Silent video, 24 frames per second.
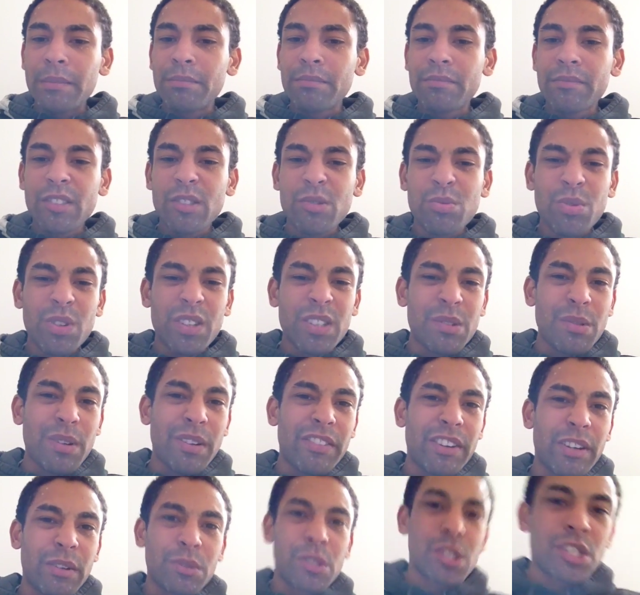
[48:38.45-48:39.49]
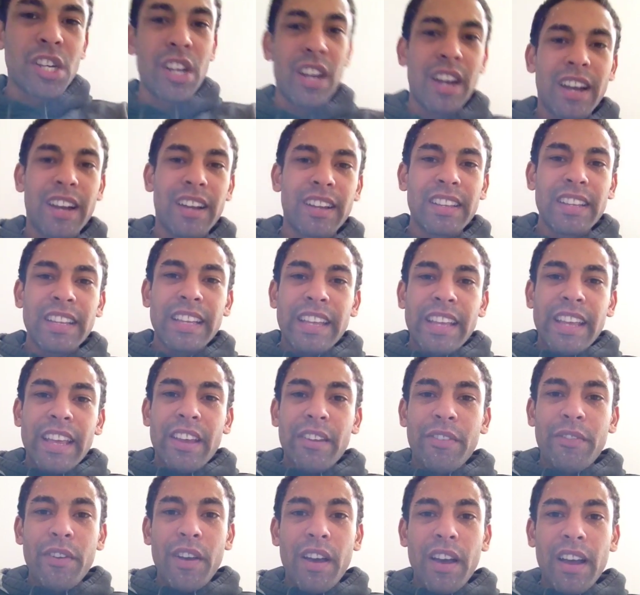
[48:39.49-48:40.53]
Just wanted to have a little chat.
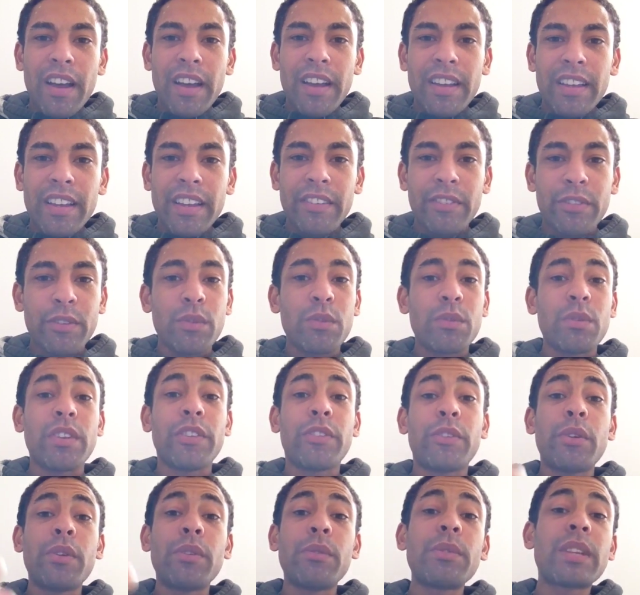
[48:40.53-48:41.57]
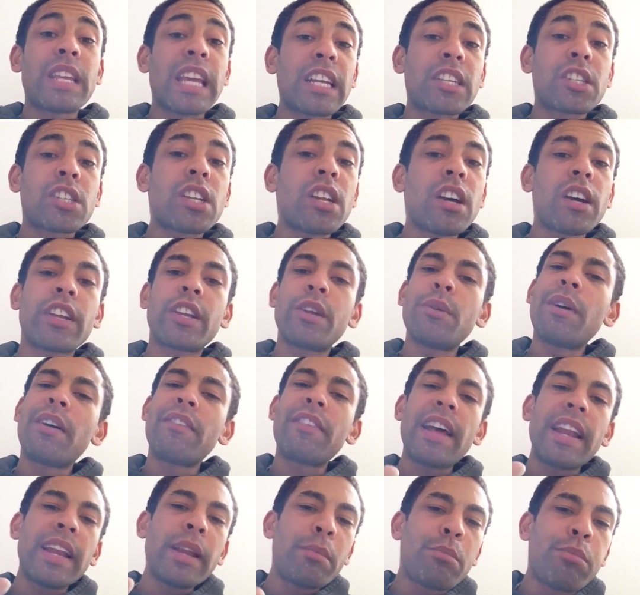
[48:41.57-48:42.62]
If you get stuck, you
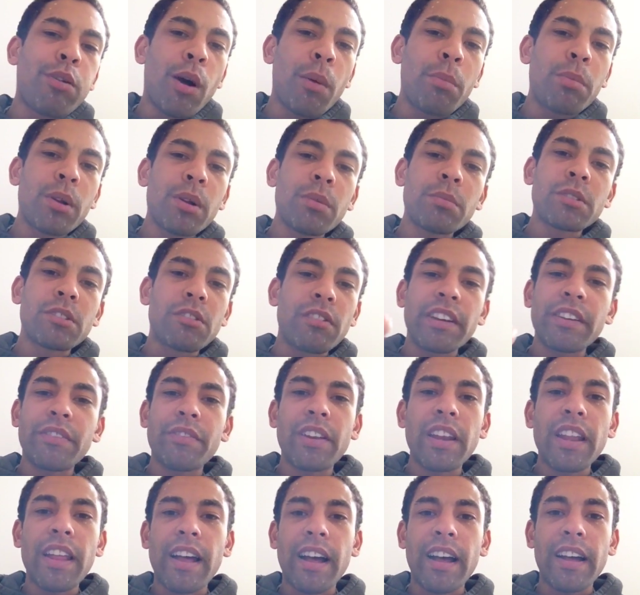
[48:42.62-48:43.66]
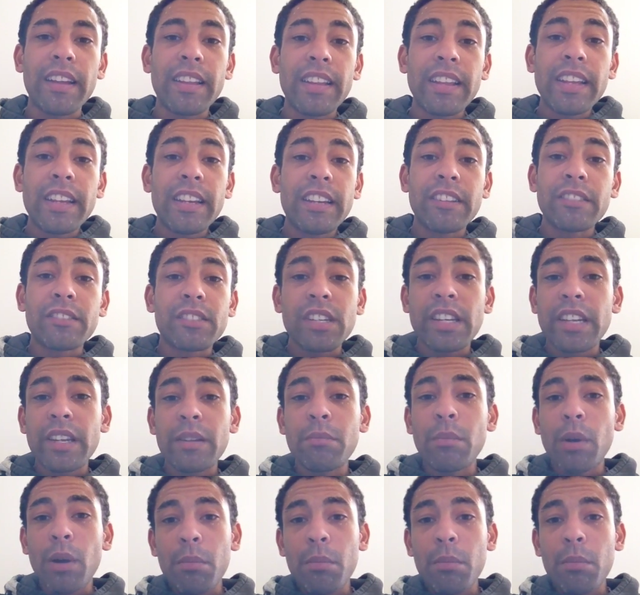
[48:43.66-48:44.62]
have any problems or anything like that, literally